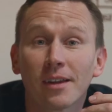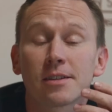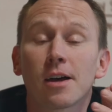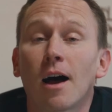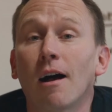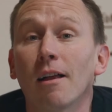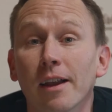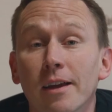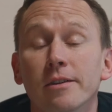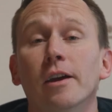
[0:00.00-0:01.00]
It's the
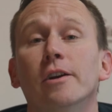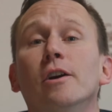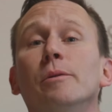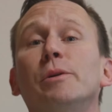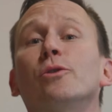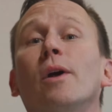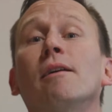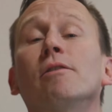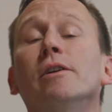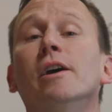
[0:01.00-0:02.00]
holidays. You're going to be
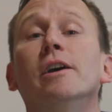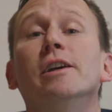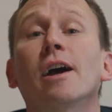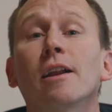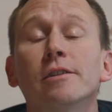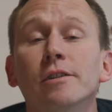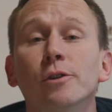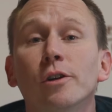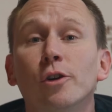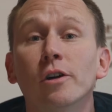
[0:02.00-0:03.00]
traveling. You got to listen
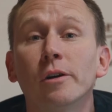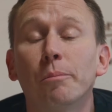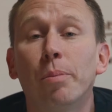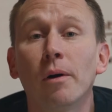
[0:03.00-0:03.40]
to a good